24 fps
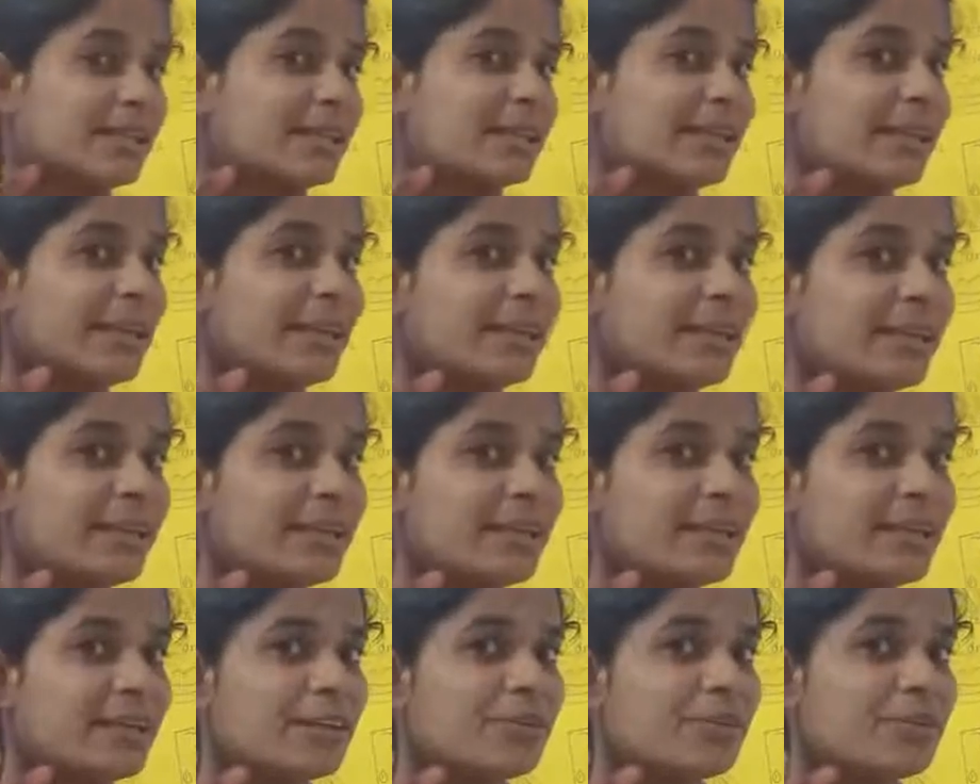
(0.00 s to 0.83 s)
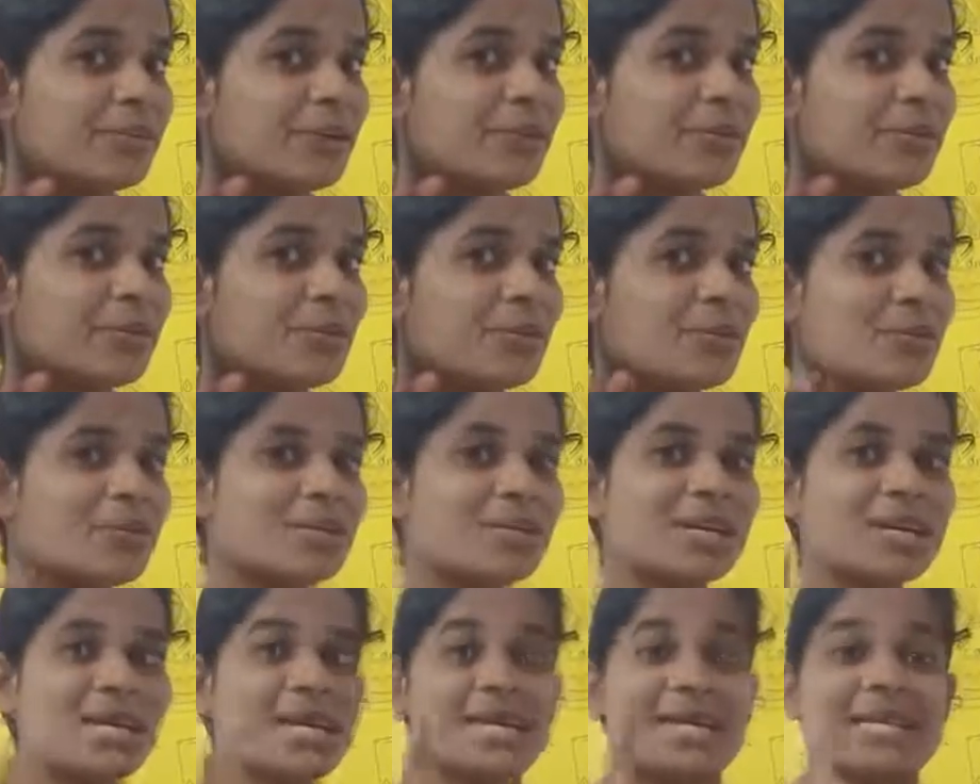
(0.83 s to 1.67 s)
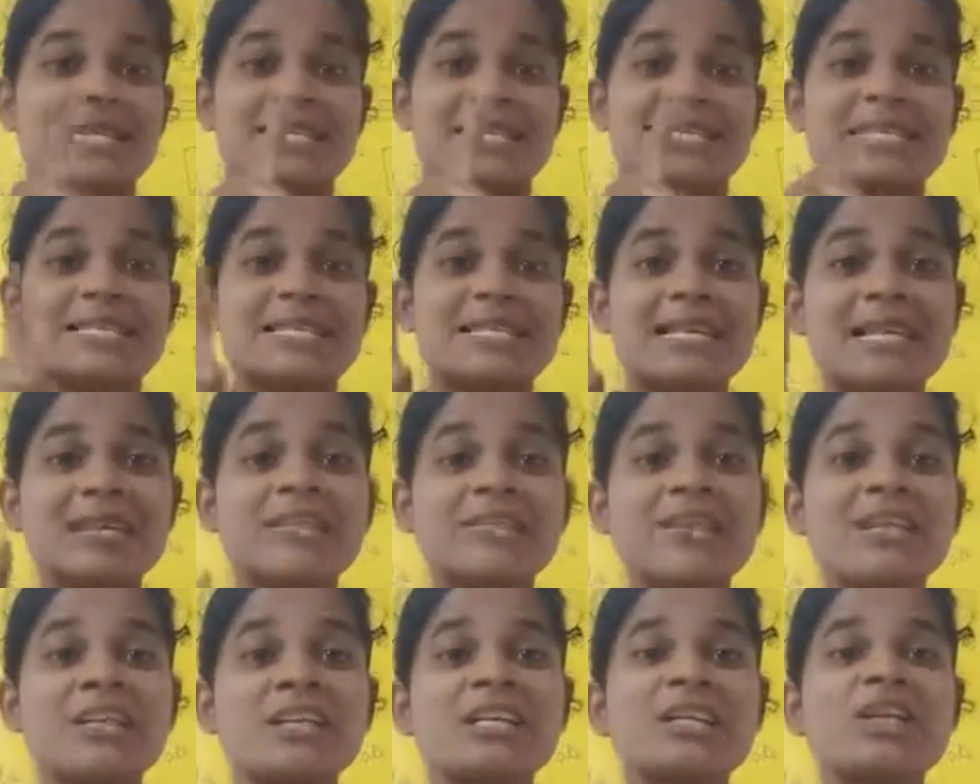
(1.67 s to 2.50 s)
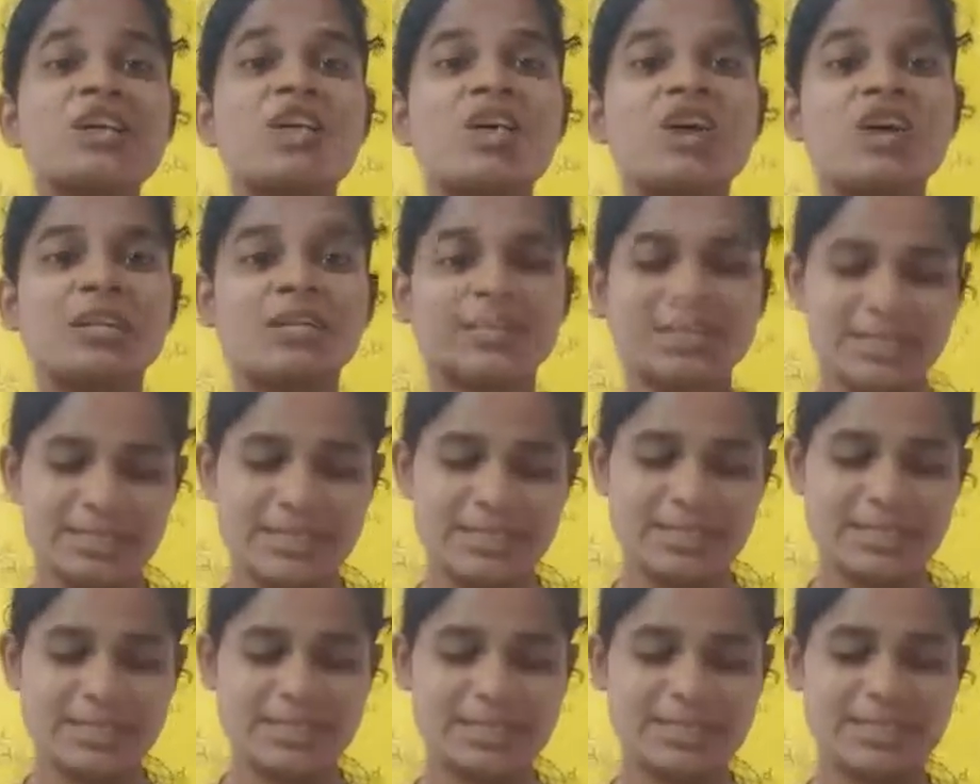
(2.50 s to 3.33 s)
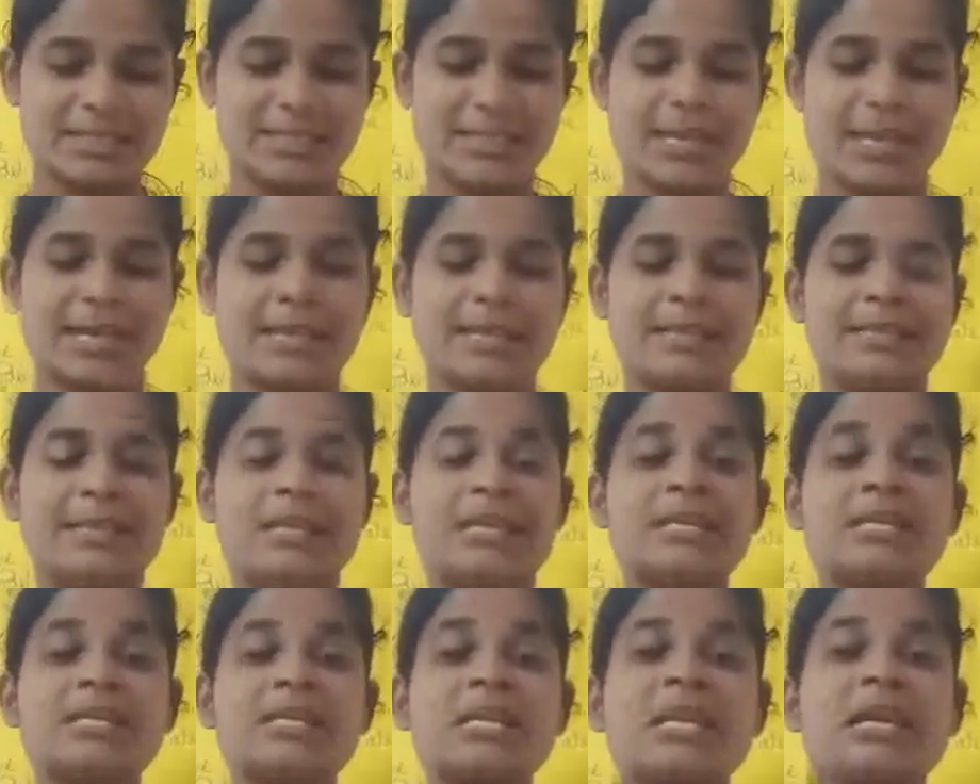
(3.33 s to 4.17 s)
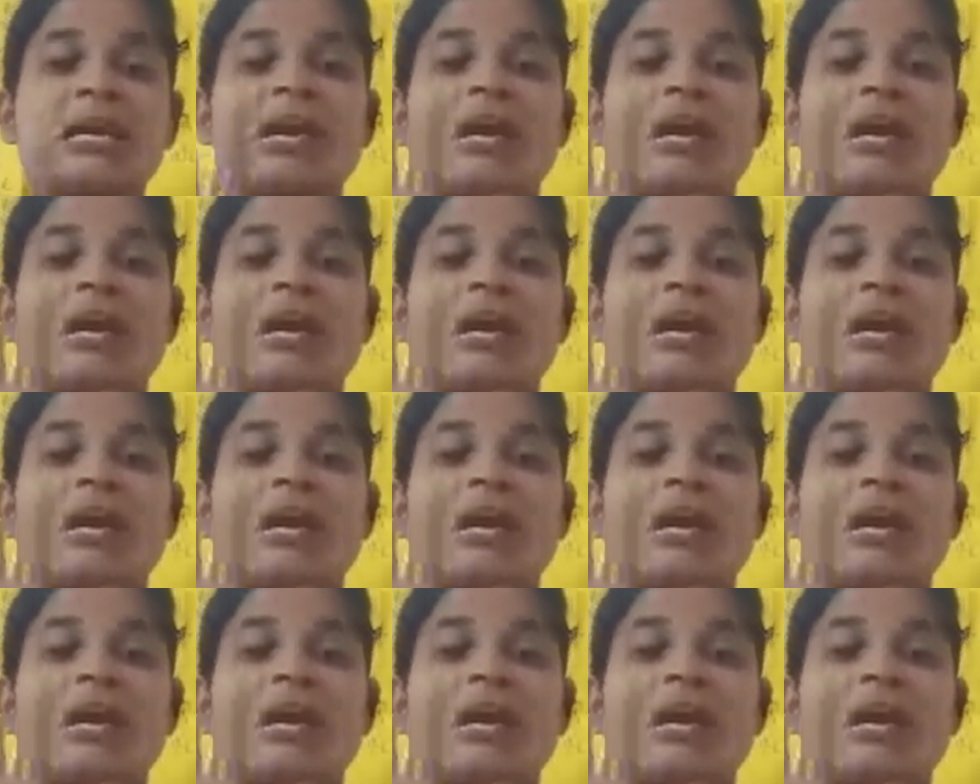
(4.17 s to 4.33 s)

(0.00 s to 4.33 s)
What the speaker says: Can I hear from you? 7 continents, and then